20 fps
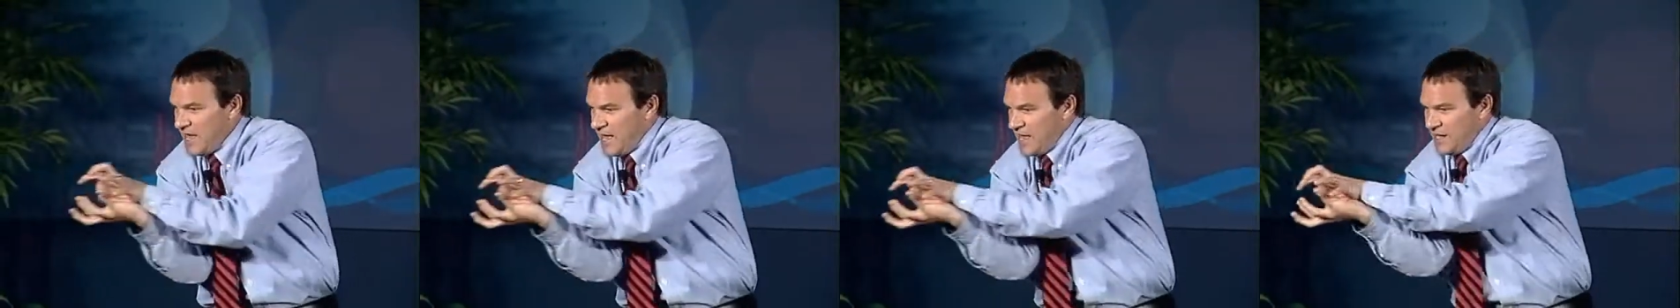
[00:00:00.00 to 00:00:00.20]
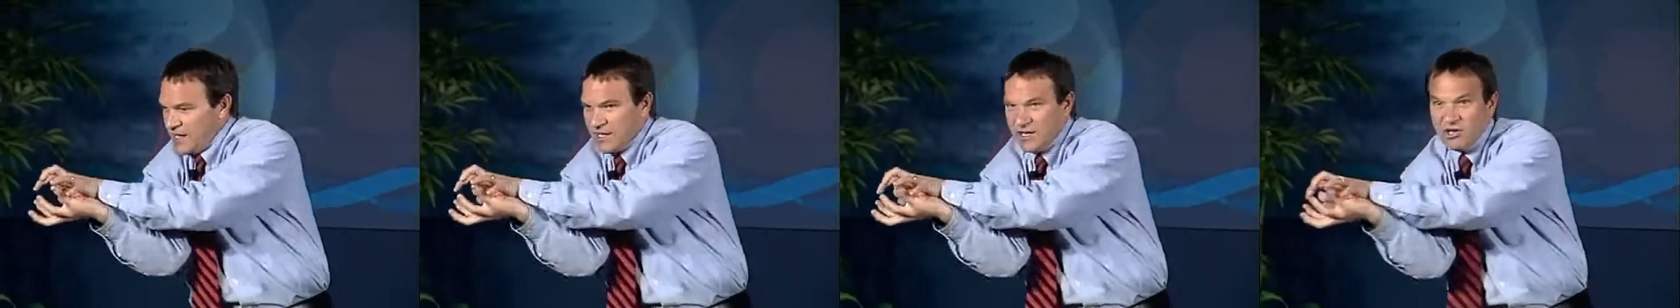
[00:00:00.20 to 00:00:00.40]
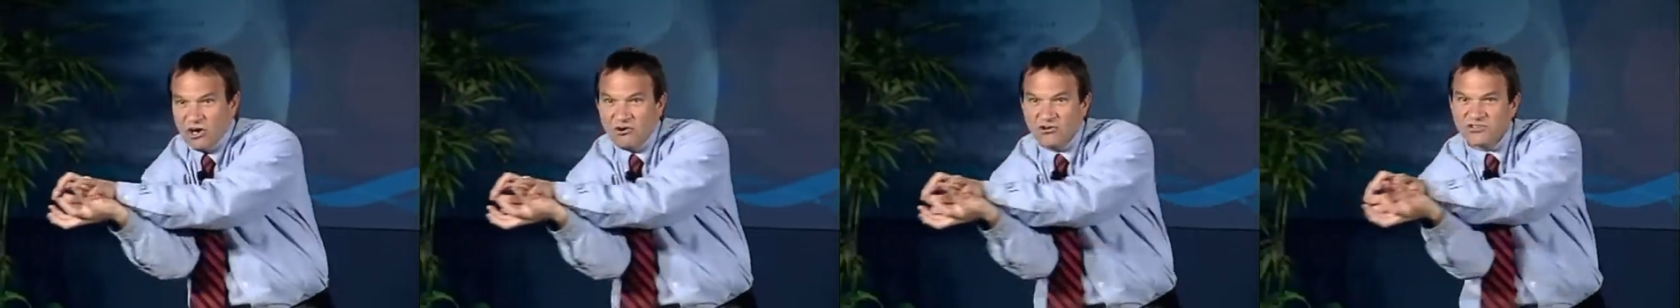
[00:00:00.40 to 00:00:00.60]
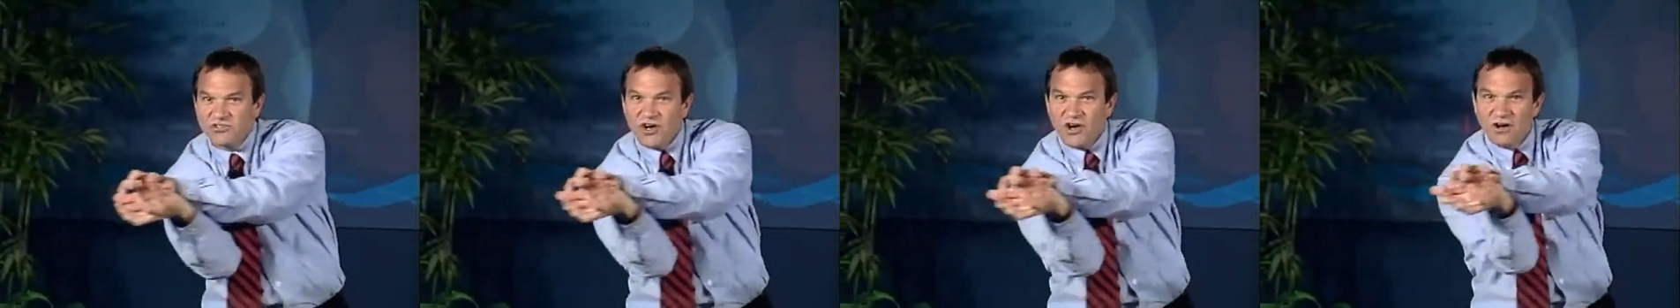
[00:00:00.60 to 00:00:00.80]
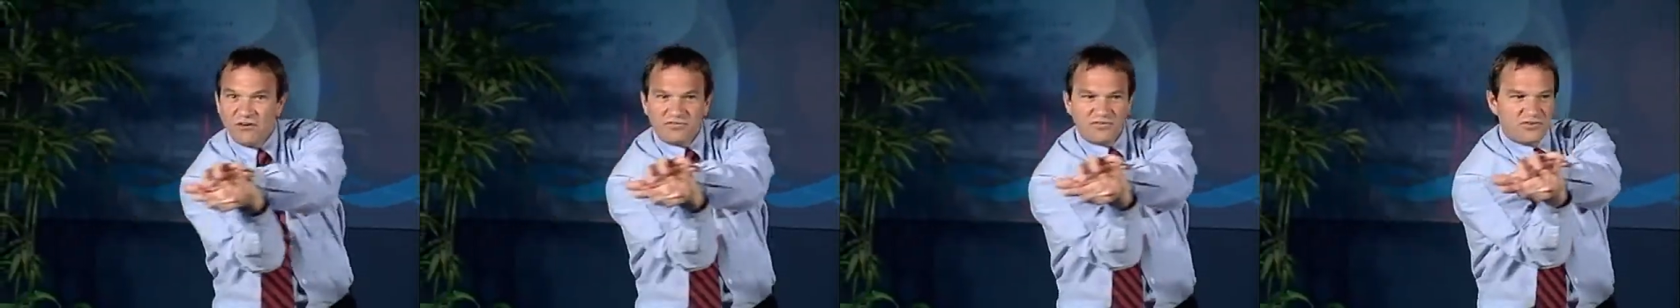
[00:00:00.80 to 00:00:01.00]
it goes
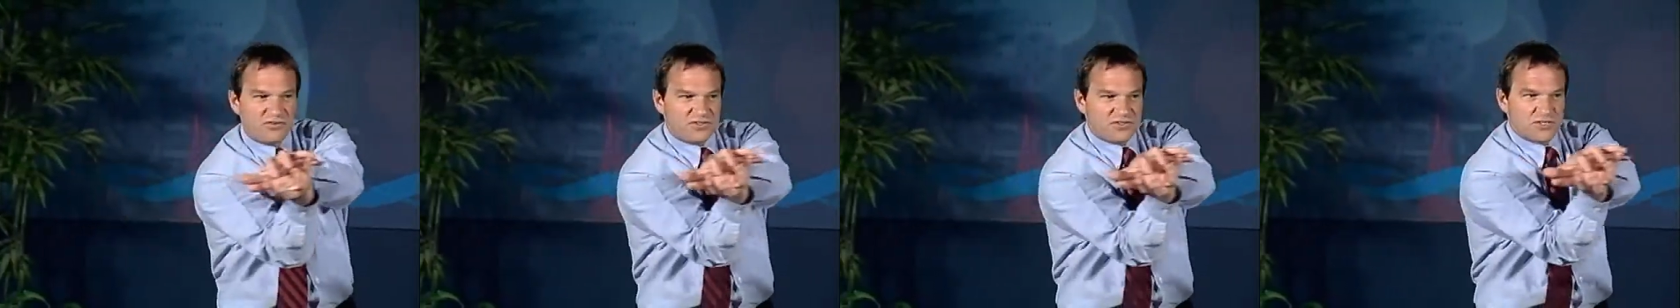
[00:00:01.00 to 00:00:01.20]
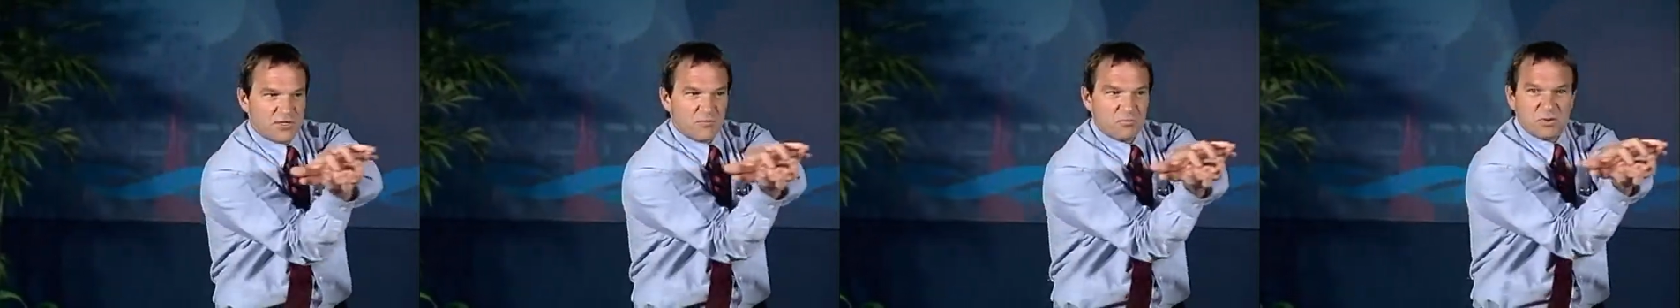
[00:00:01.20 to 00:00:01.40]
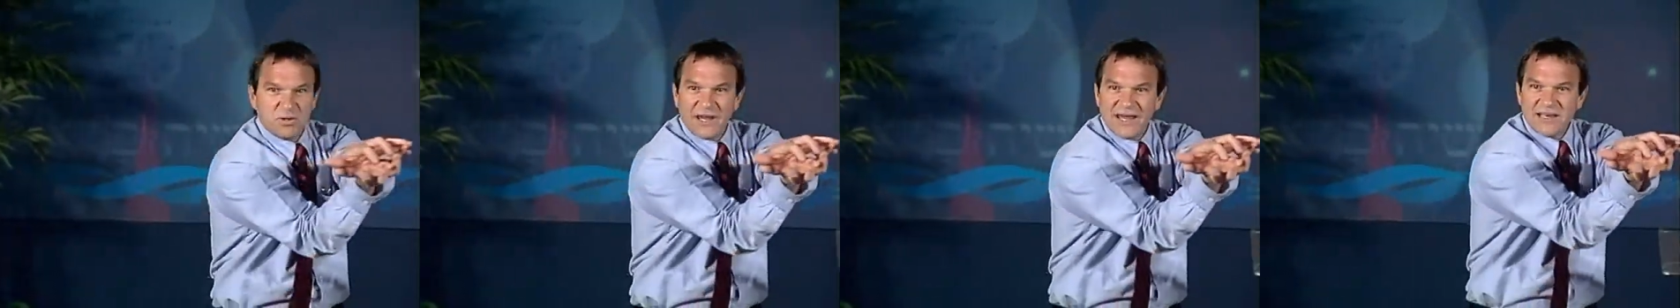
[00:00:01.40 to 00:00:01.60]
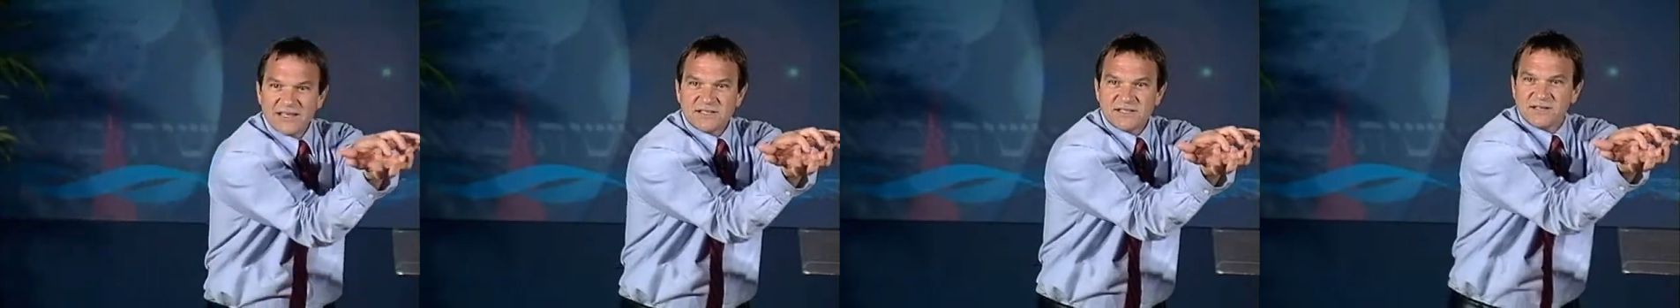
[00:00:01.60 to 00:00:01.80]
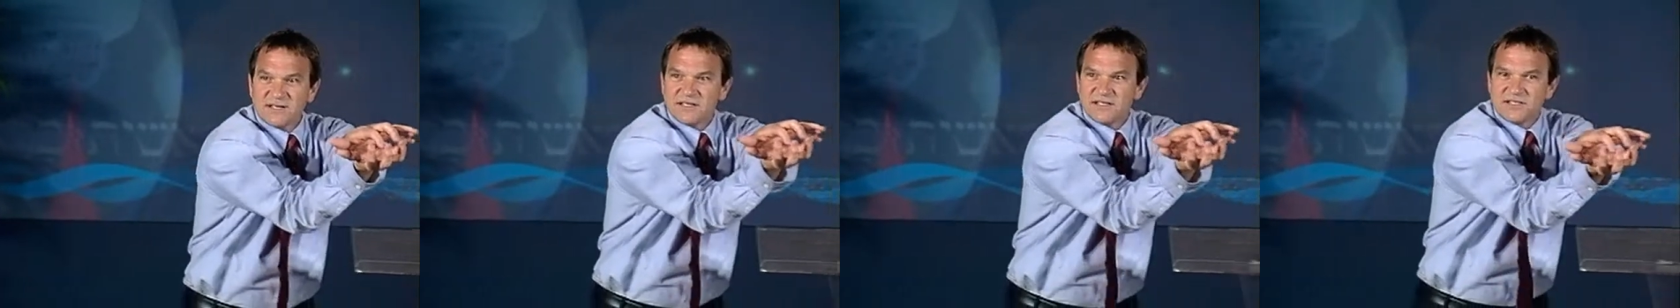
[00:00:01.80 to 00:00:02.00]
off to some place
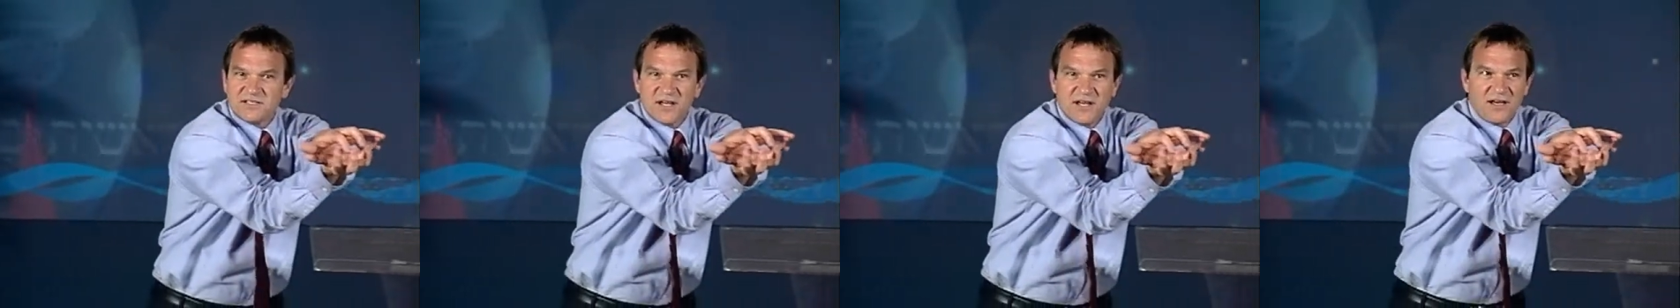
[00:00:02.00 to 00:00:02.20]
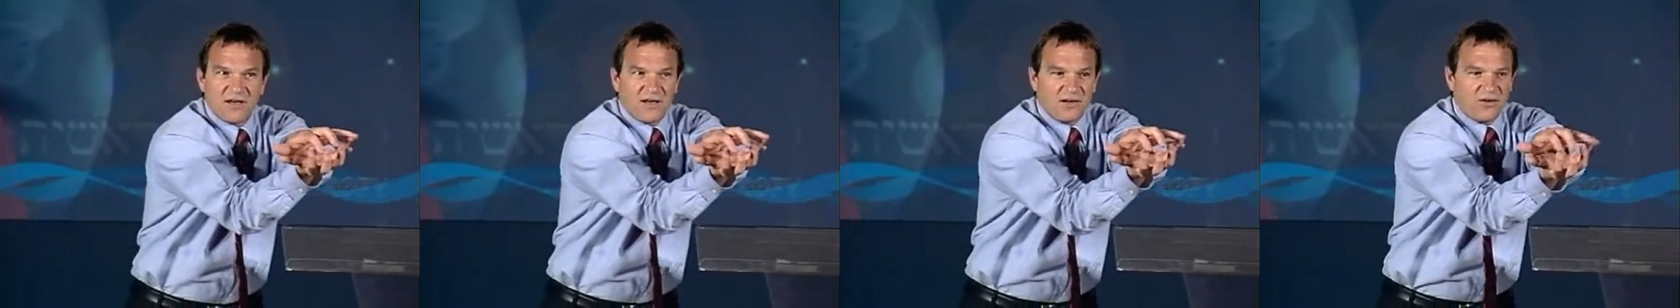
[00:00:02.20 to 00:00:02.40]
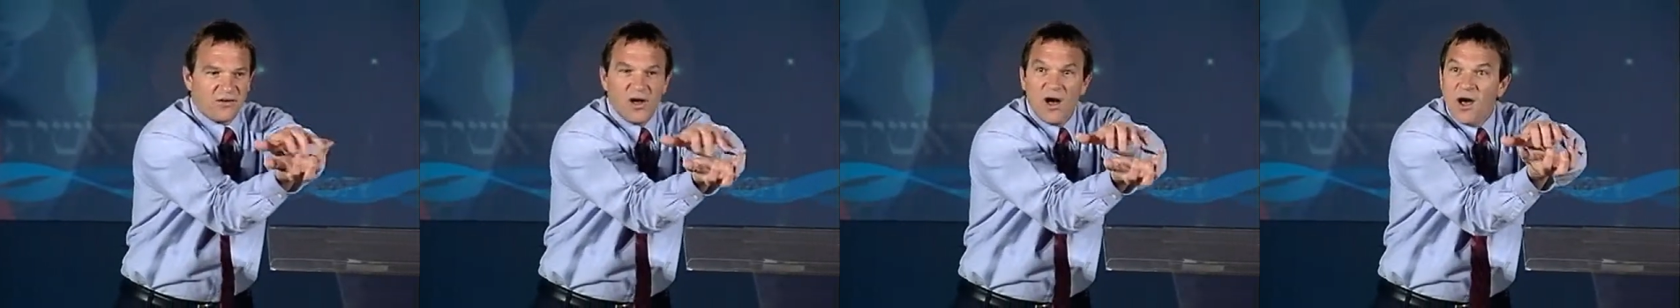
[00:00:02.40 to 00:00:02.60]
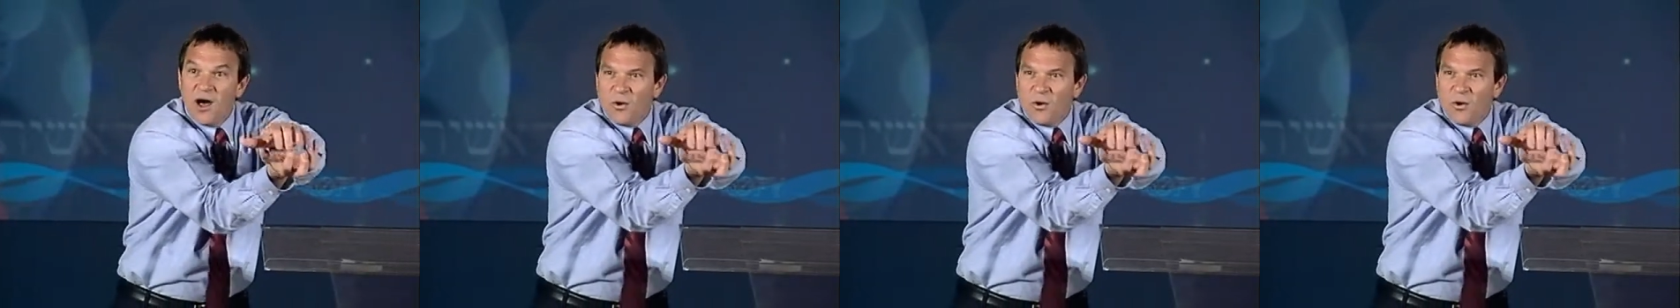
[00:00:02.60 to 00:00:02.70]
in the cell